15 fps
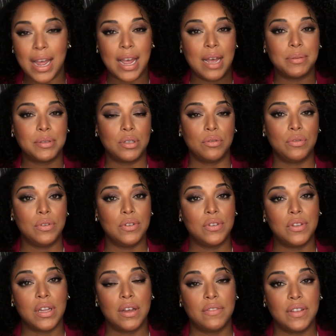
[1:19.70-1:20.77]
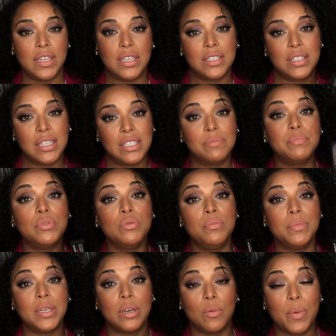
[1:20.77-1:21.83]
I absolutely love these. These blew
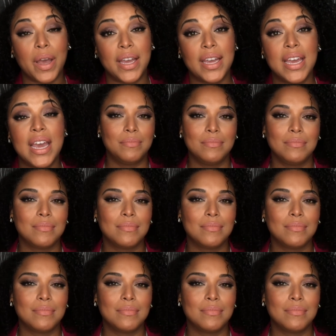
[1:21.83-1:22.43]
me away.